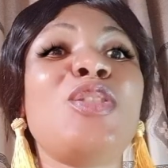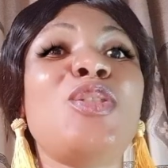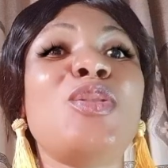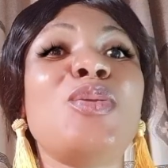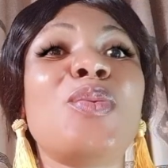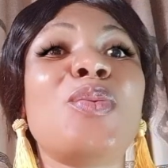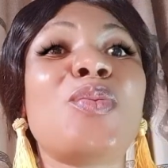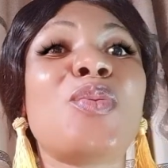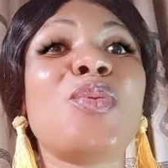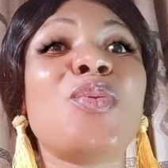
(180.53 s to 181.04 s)

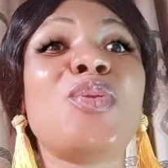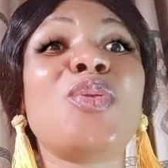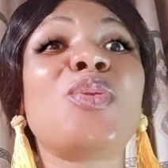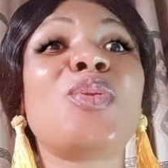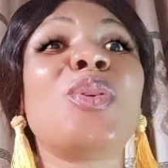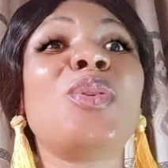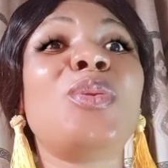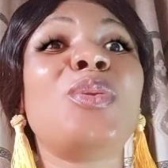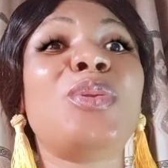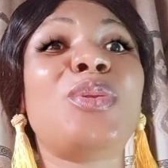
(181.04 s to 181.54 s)
you're
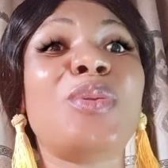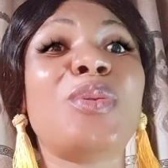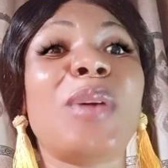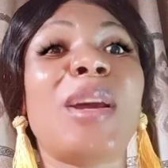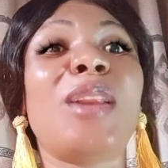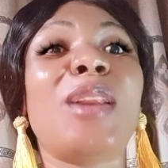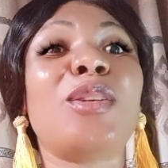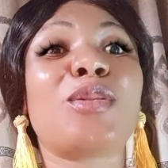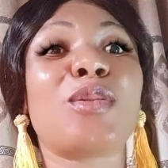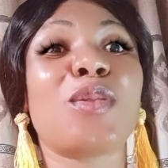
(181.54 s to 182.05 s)
gonna do
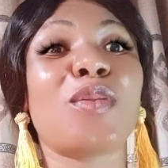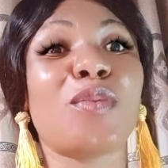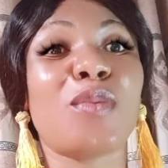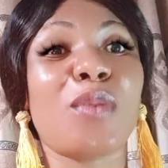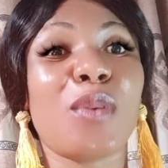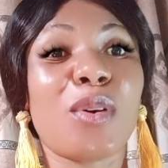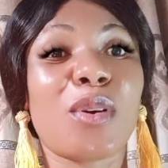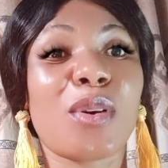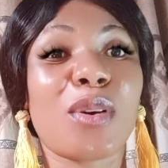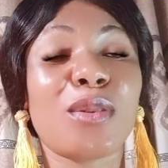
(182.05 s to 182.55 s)
a lot of
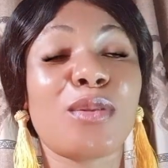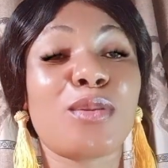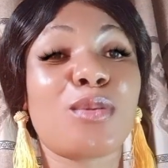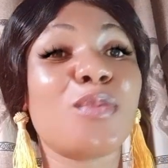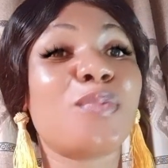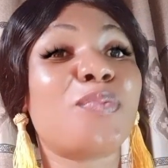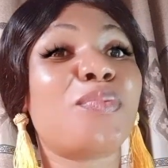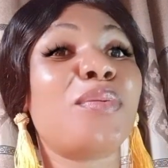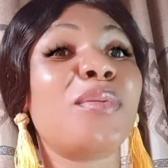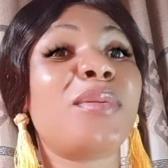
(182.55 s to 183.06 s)
work
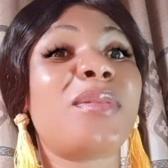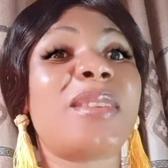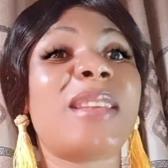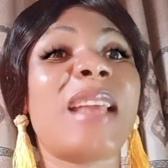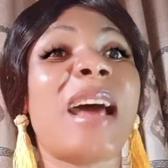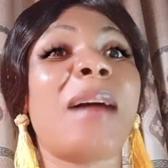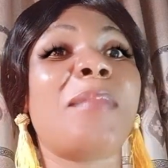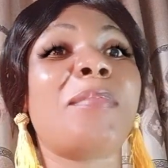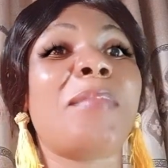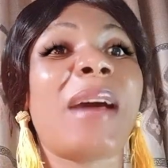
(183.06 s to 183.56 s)
to put
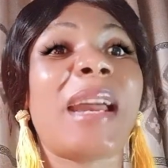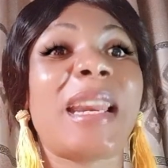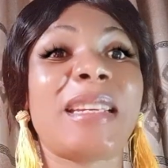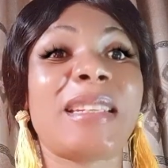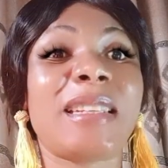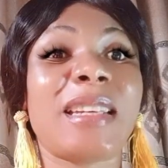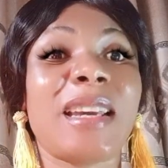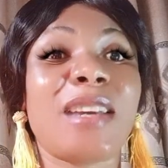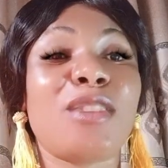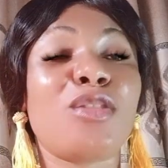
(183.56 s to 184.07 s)
their
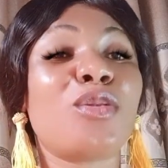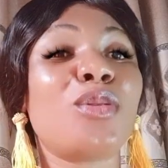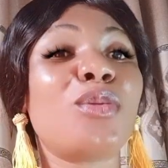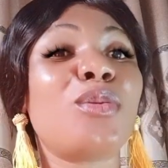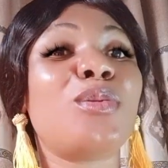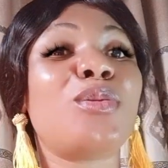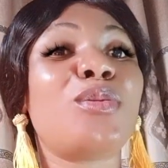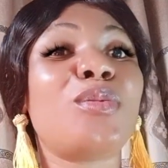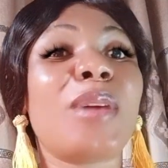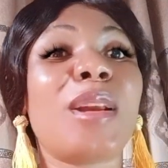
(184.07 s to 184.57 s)
mind there. You're
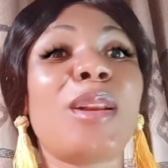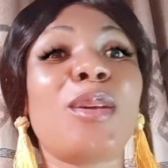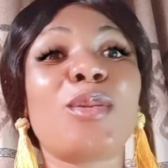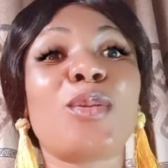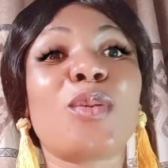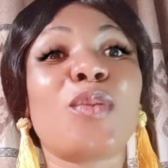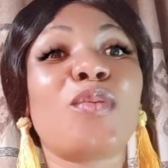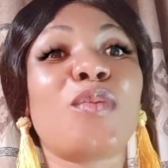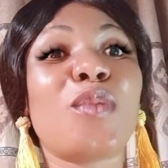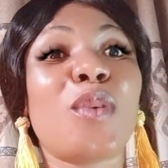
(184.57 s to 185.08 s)
gonna do a
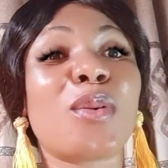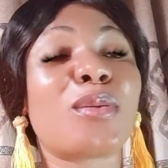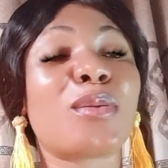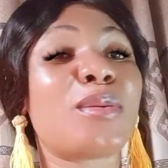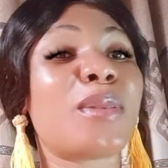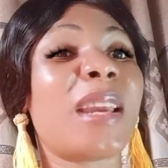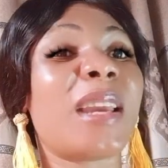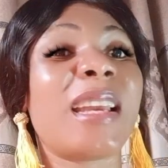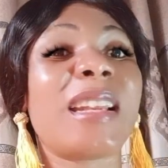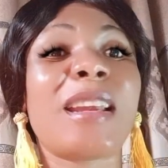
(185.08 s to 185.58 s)
lot of work
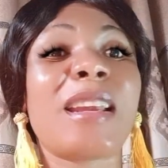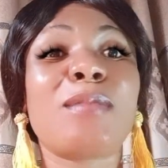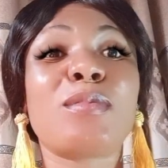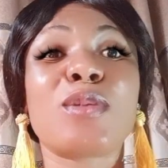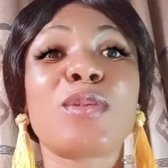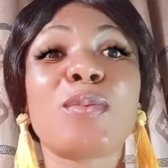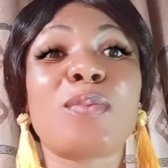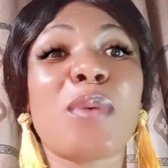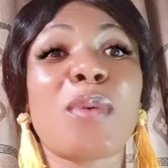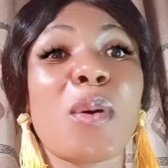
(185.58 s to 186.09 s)
to get them
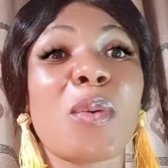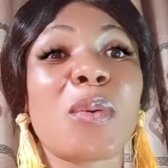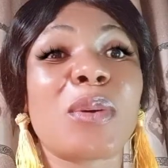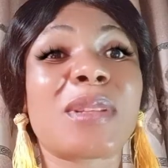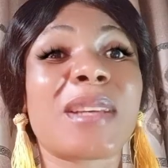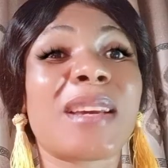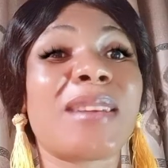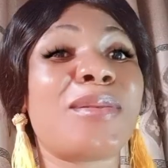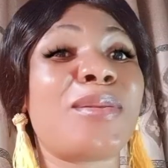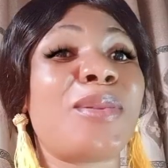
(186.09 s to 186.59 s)
to pour
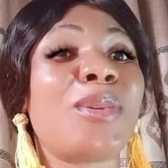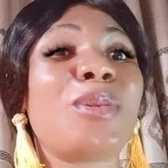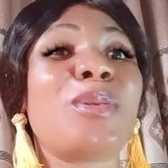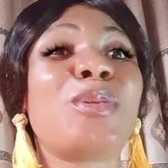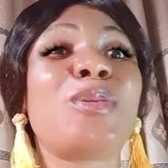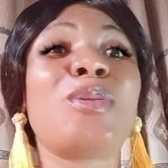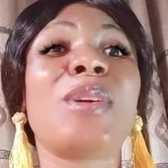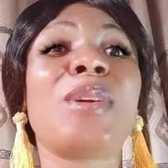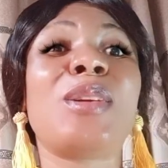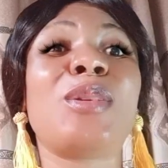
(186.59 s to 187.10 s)
water. You're
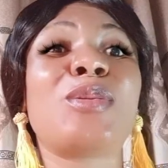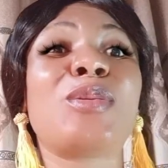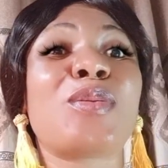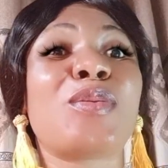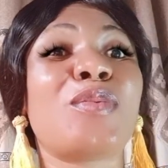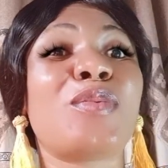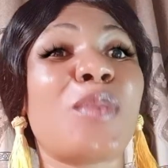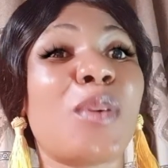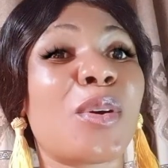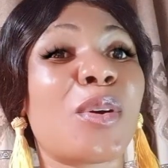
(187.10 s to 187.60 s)
gonna do a lot
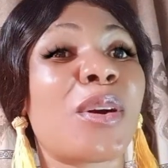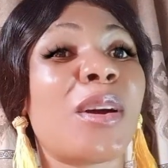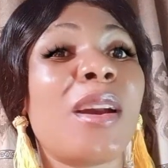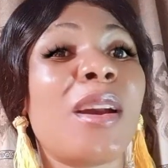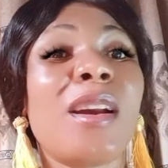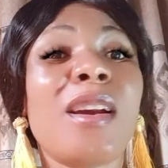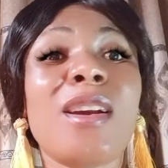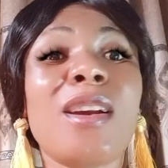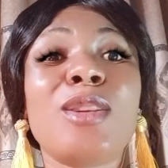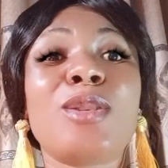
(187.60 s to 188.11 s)
of work
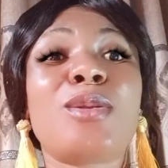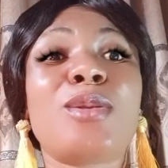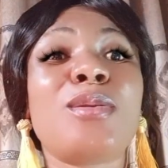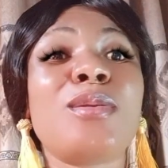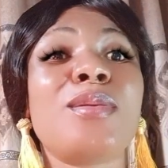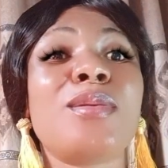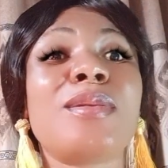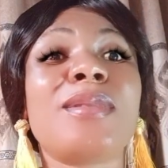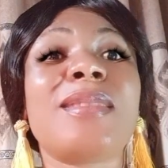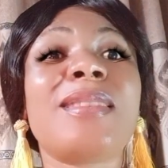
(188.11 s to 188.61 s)

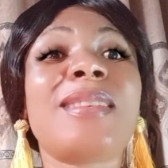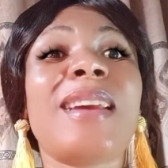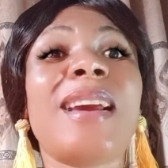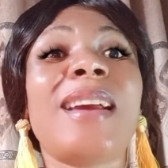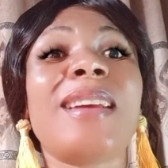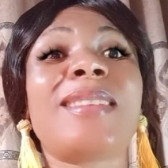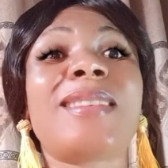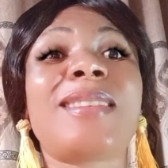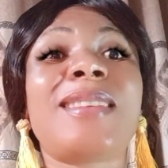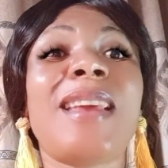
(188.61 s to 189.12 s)
to
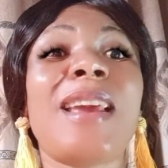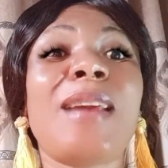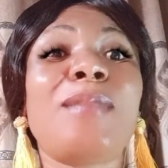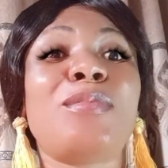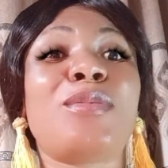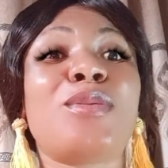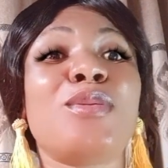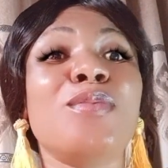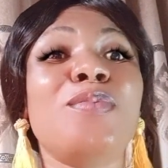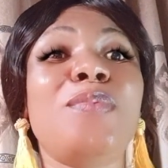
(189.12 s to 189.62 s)
get
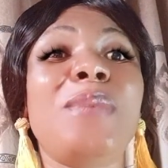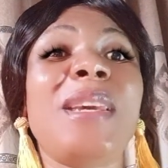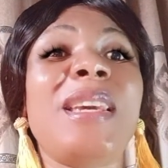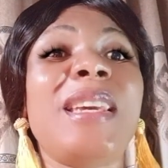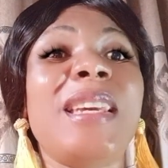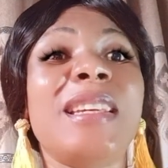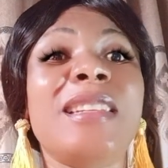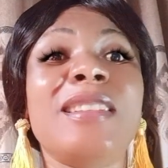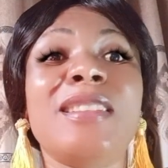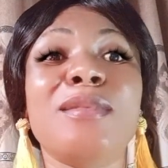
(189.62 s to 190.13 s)
them to be
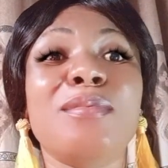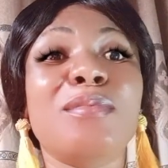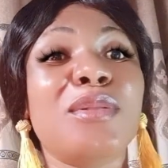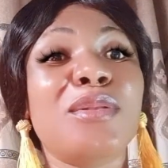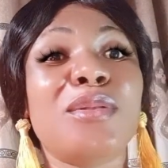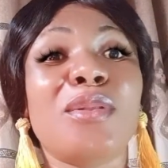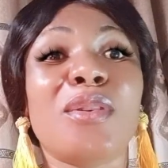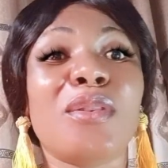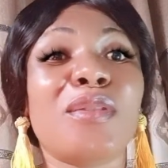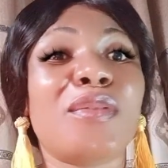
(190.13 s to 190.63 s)
in the
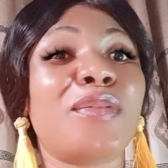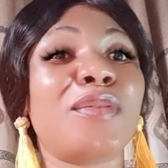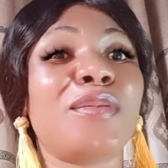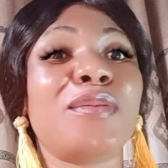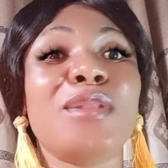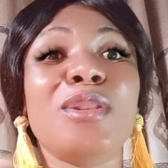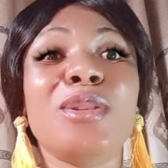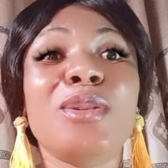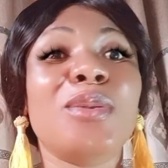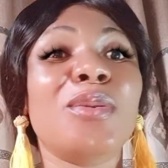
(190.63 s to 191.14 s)
mood of,
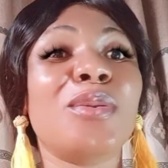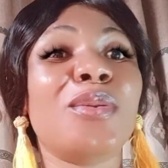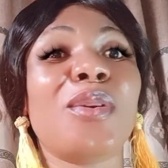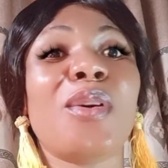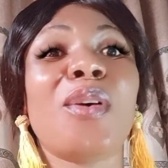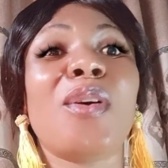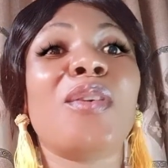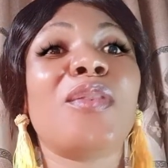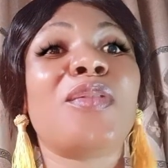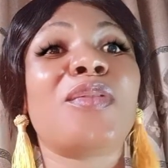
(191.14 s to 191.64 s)

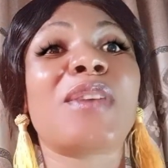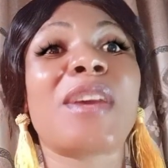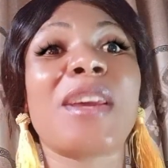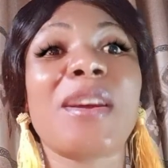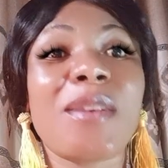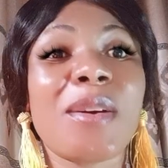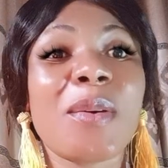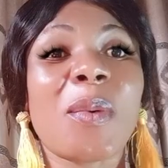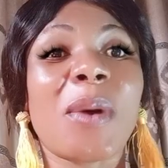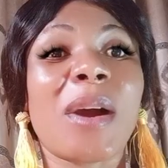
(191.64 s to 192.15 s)
of
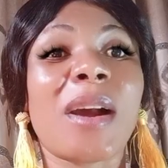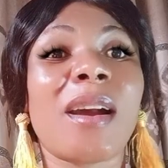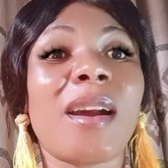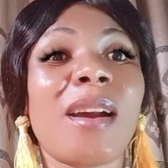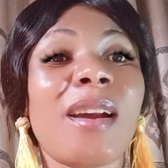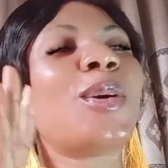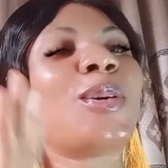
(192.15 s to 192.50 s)
kerewa.